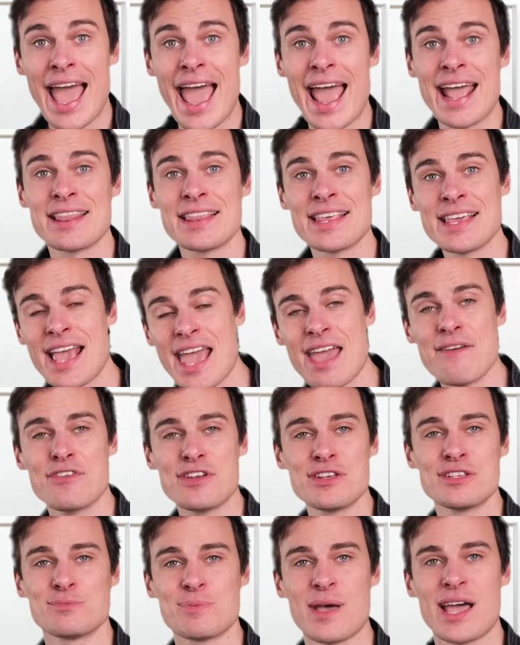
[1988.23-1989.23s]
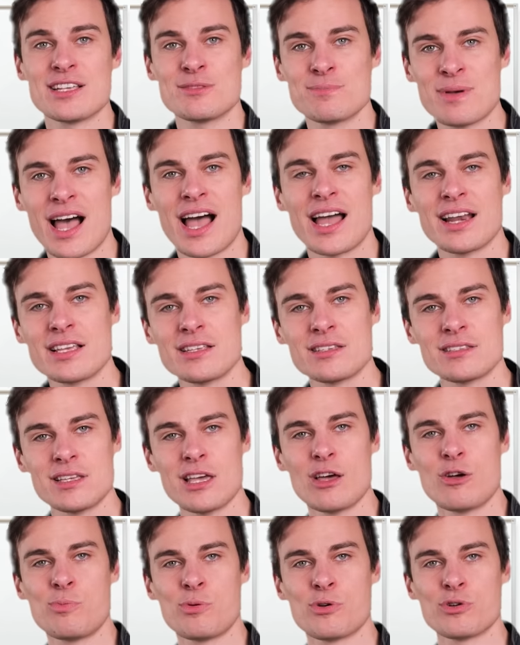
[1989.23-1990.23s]
And the evidence-based party
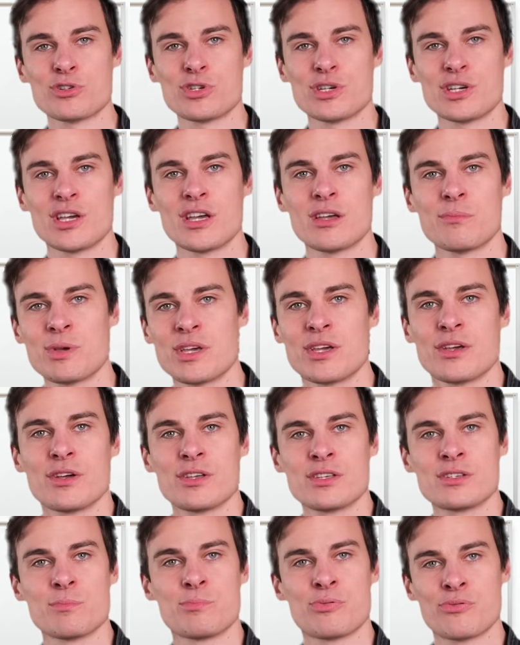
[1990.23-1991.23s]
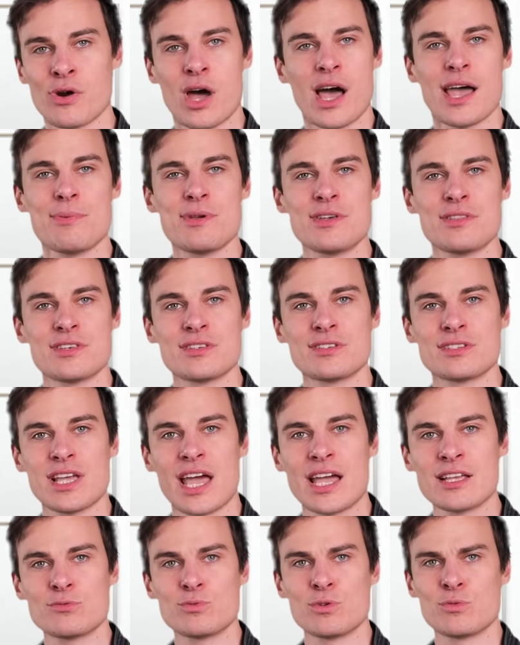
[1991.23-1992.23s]
still pushing it because bribing the
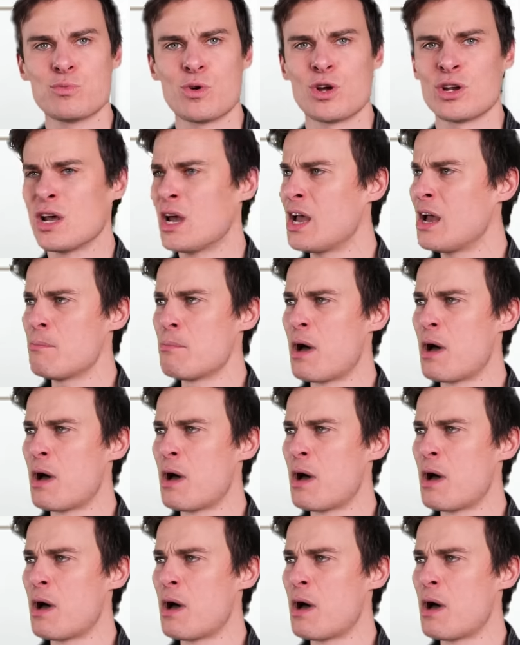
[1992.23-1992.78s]
states with what